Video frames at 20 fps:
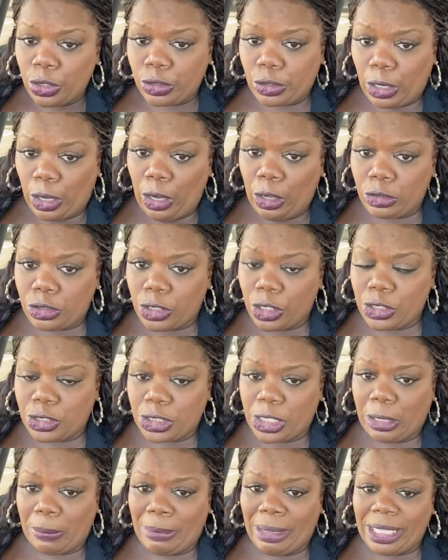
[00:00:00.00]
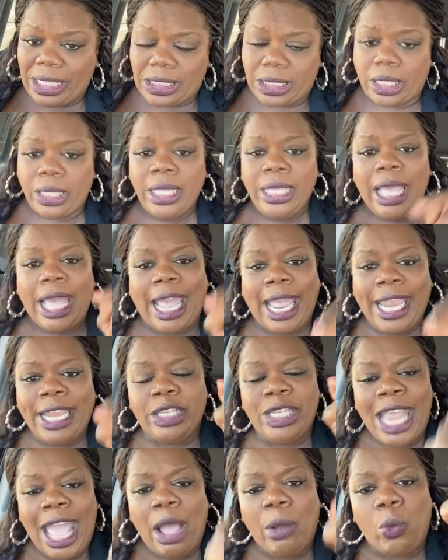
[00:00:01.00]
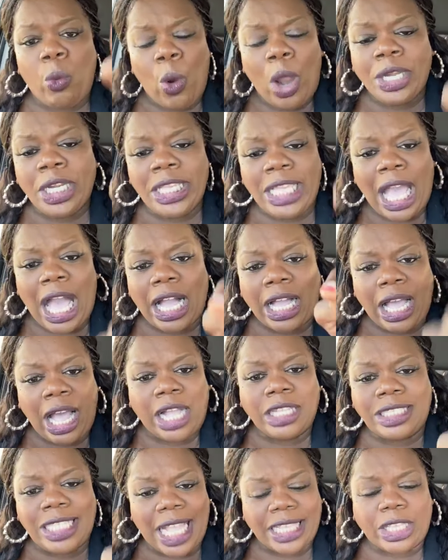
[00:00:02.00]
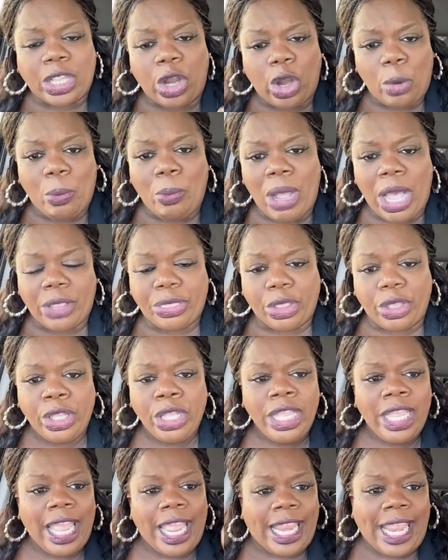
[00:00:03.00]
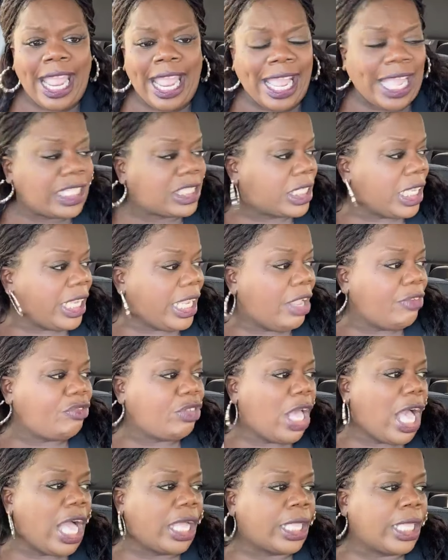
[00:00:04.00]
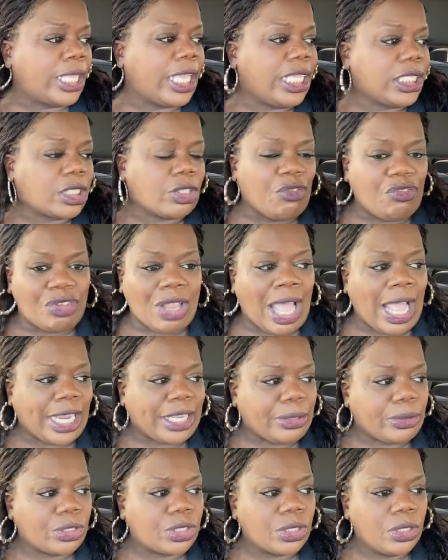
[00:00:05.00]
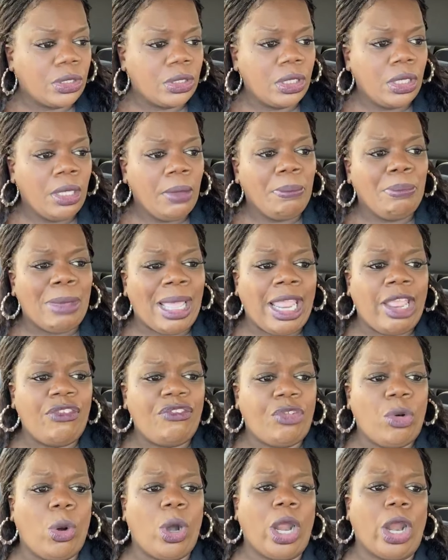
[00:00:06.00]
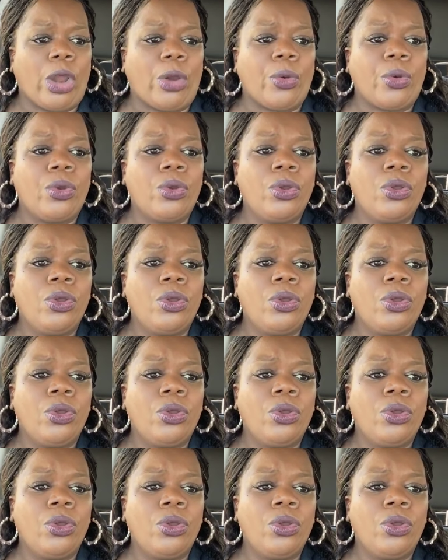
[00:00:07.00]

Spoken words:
Damn, she's still missing. Ain't not one of y'all contacted her mother and asked her if y'all can get some flyers made for her.